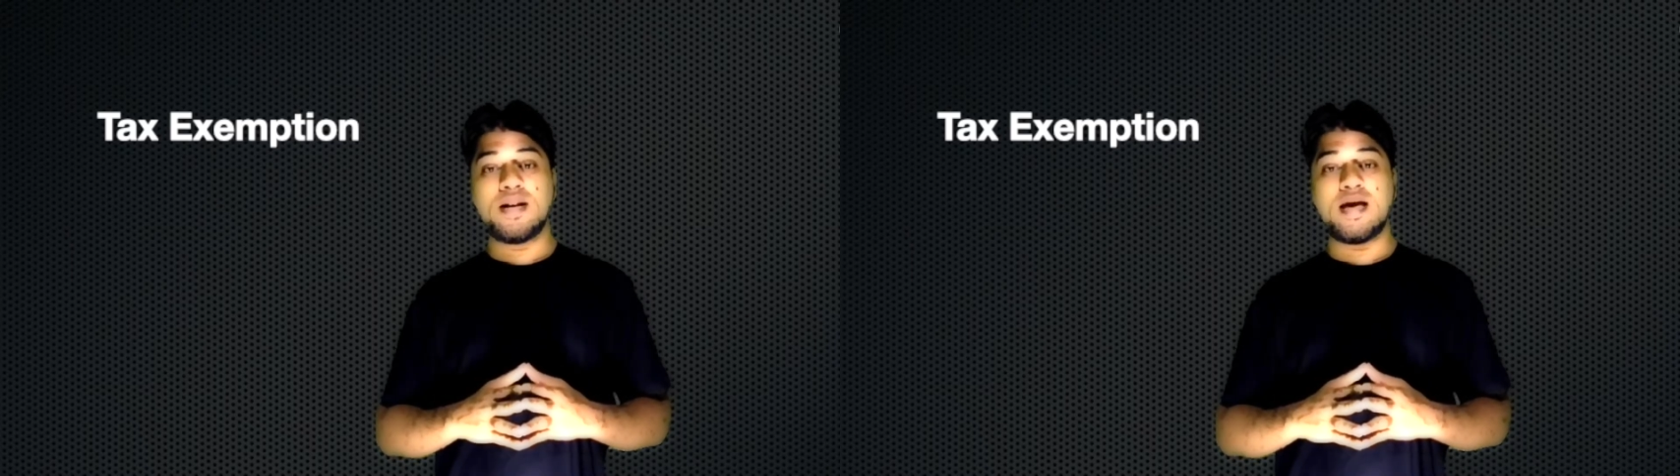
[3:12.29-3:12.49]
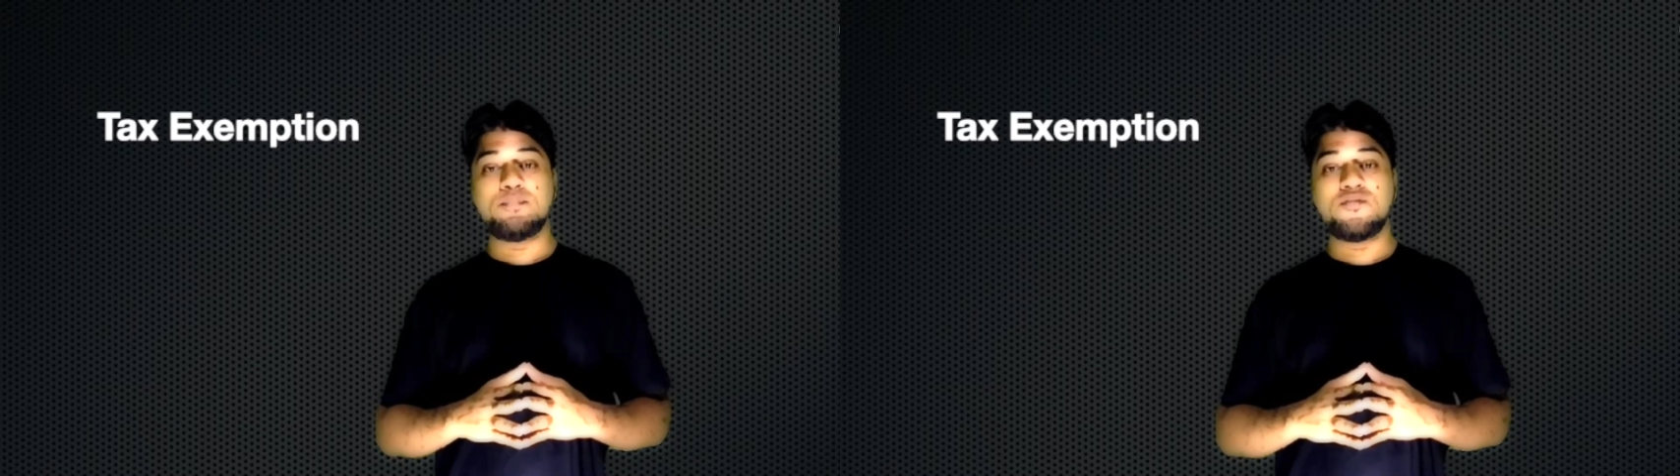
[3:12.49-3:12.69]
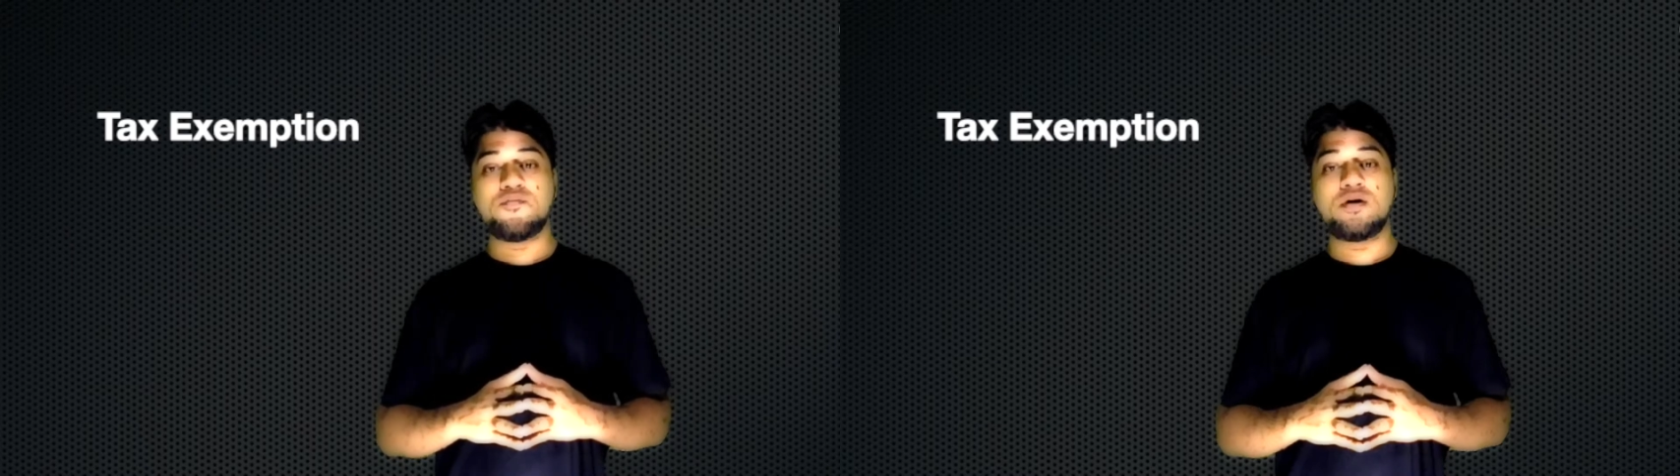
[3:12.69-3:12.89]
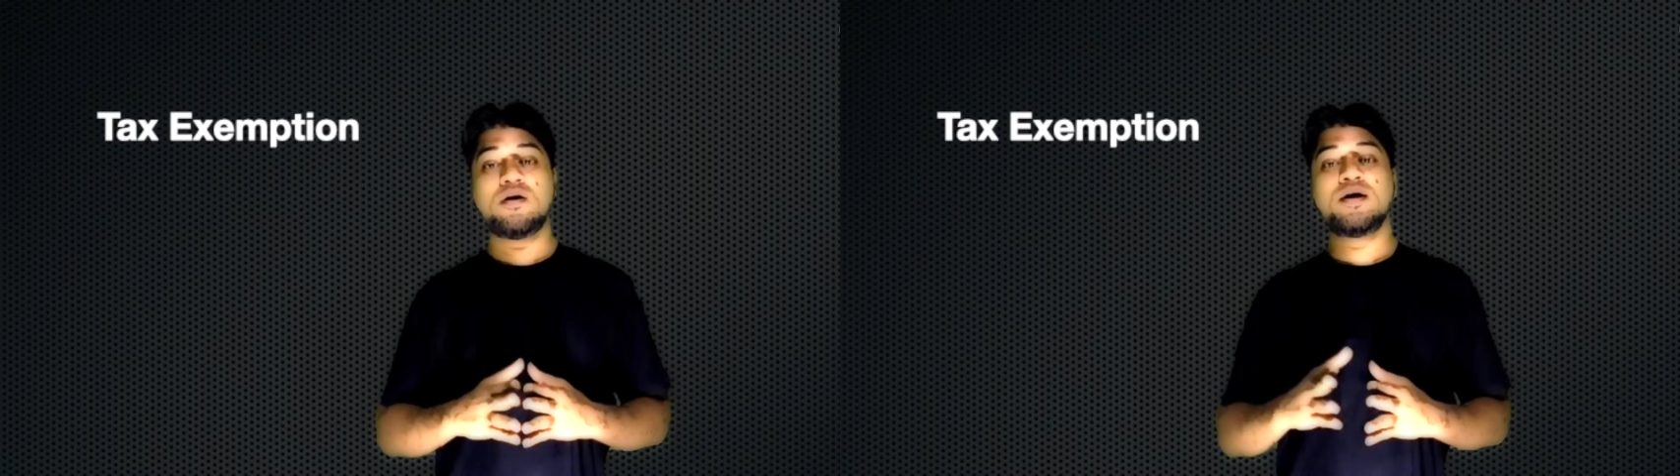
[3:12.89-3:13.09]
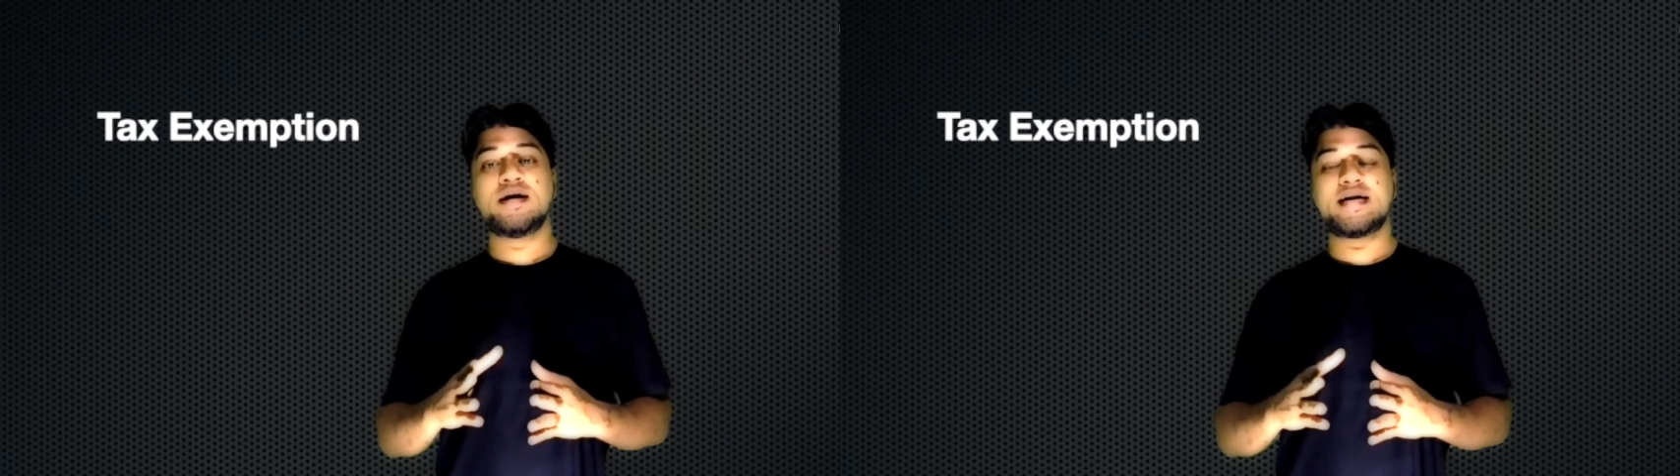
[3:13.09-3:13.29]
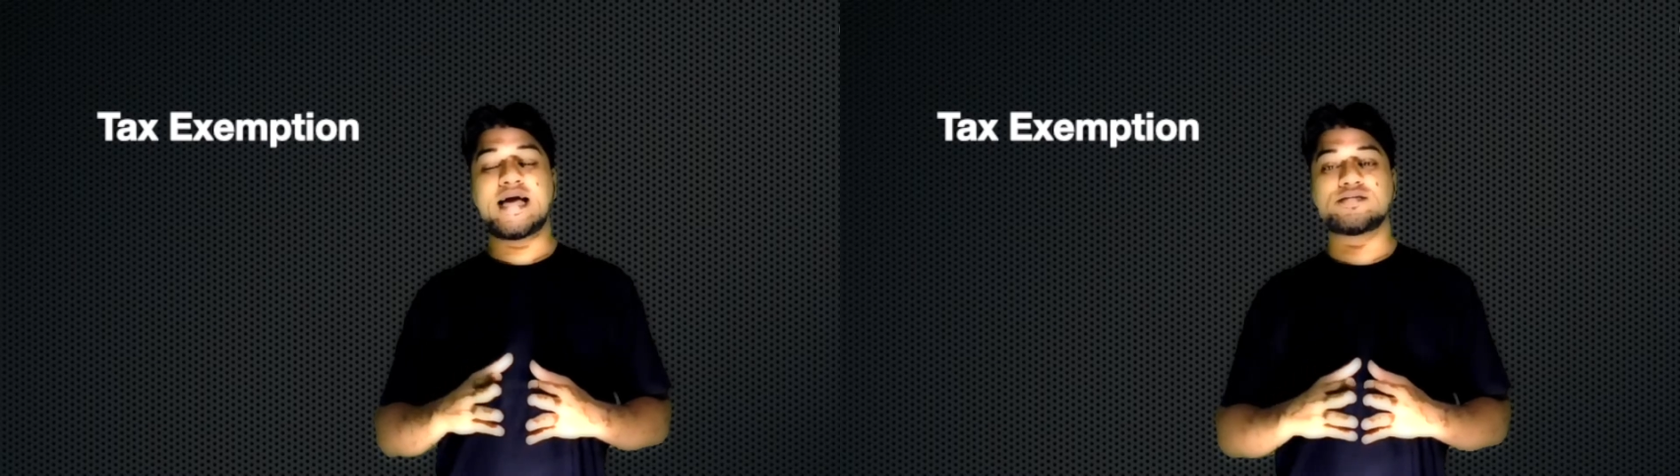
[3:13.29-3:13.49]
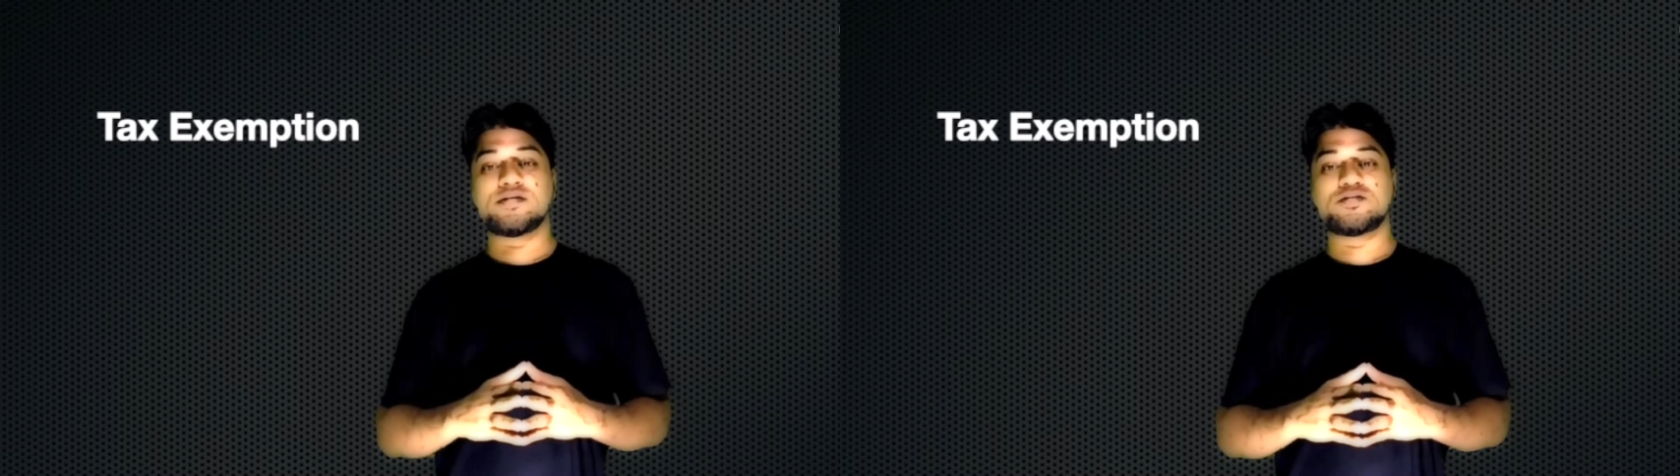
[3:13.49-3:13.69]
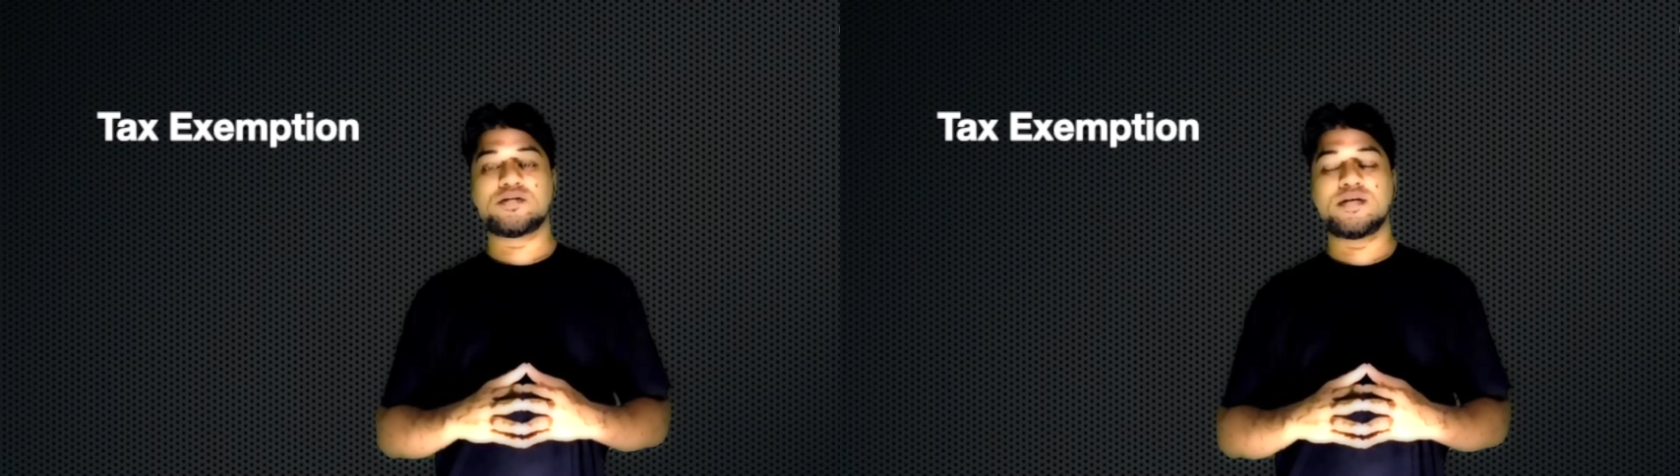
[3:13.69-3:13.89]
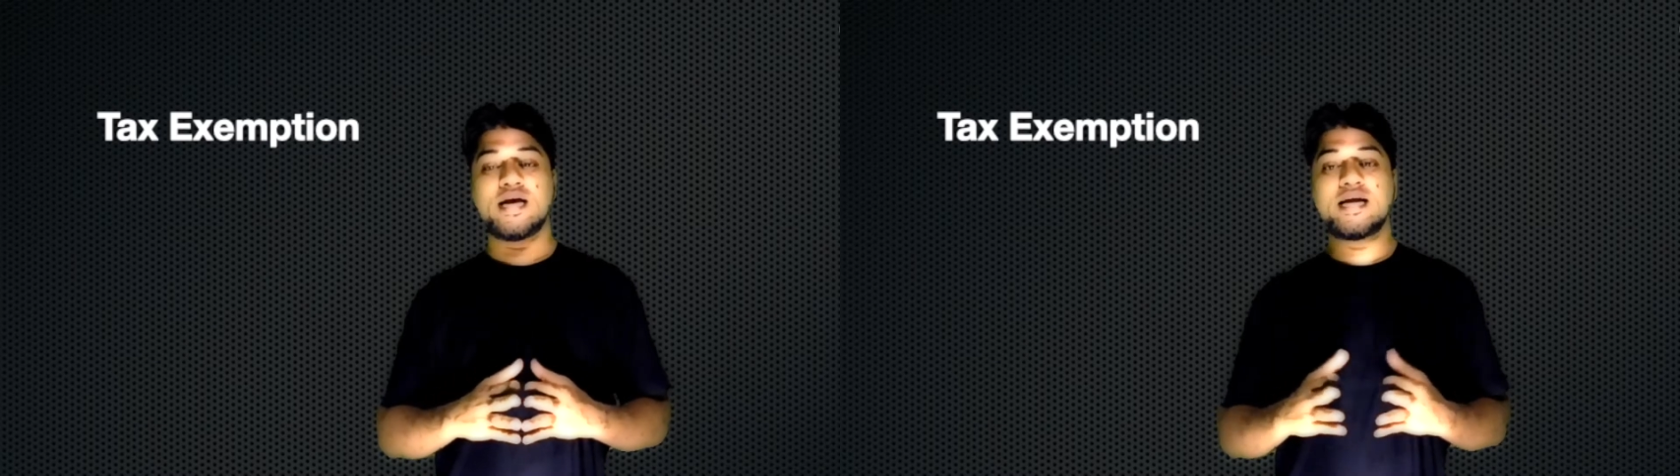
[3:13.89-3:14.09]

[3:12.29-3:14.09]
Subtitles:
liable for taxation.